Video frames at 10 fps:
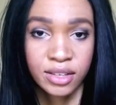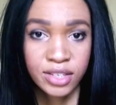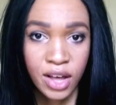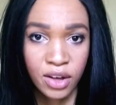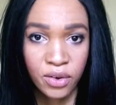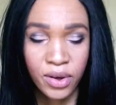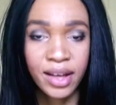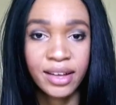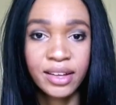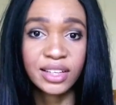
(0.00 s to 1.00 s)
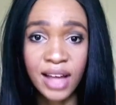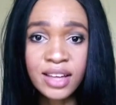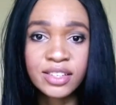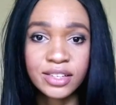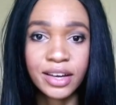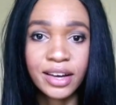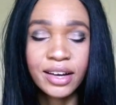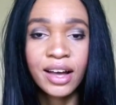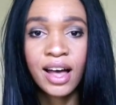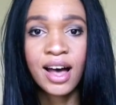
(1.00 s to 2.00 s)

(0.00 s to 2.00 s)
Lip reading: So last year,